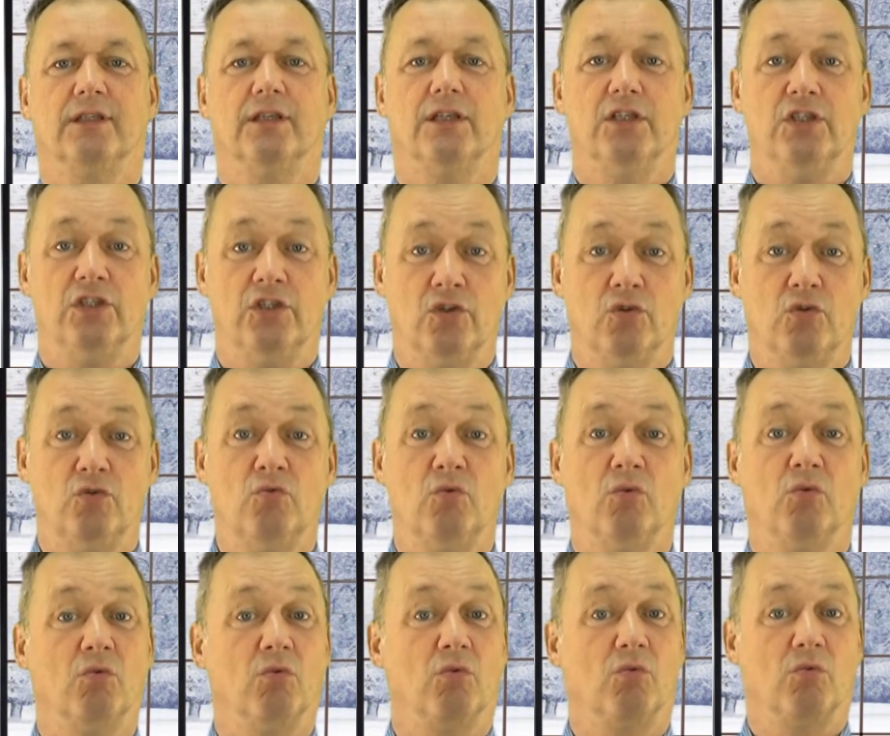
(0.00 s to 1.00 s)
You
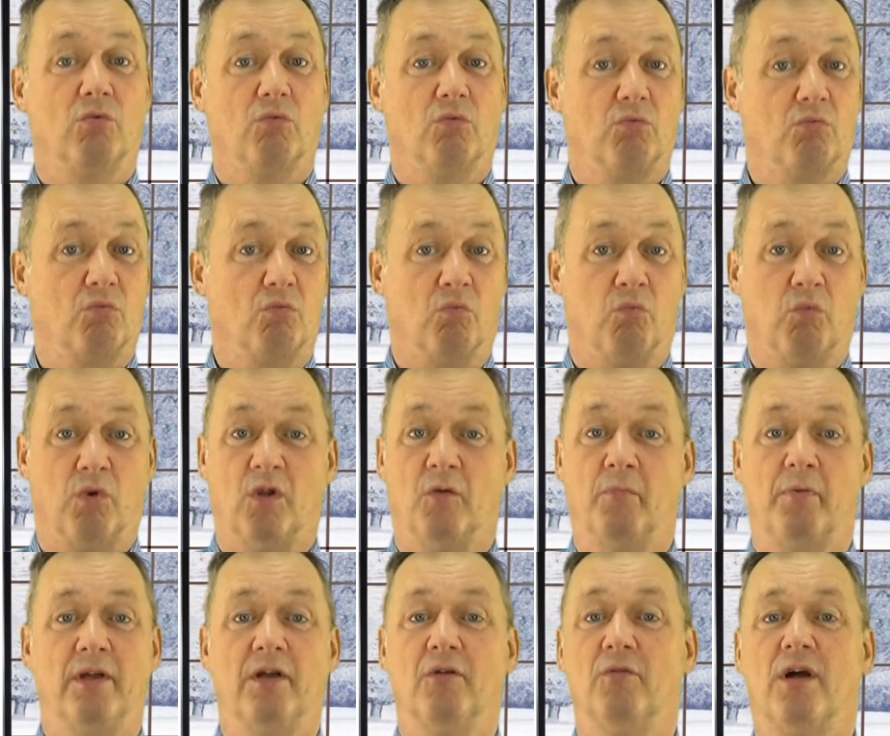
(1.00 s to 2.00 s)
will
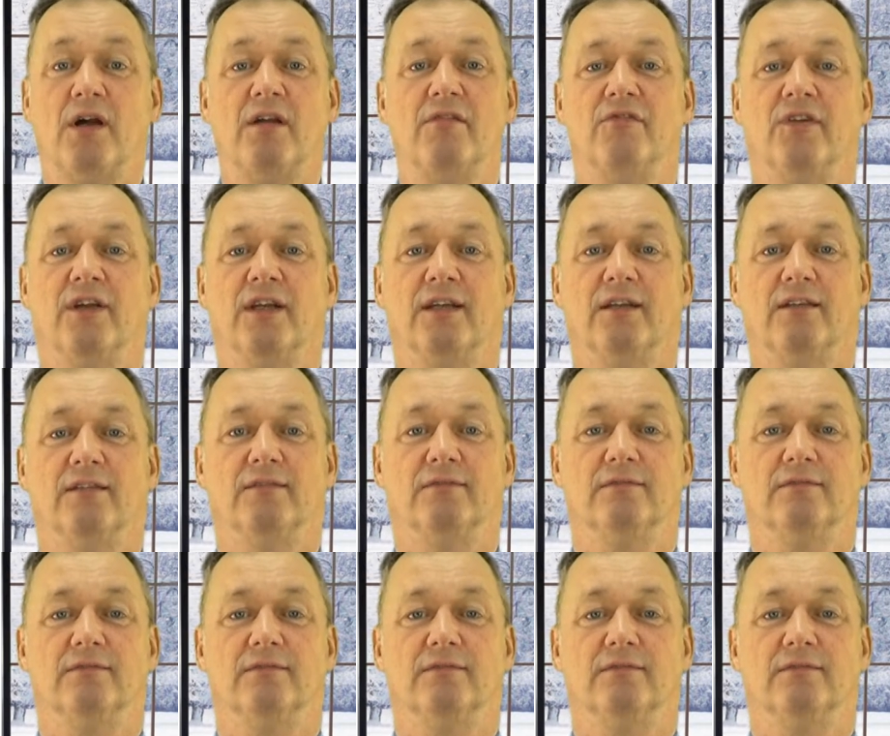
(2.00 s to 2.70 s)
be arriving.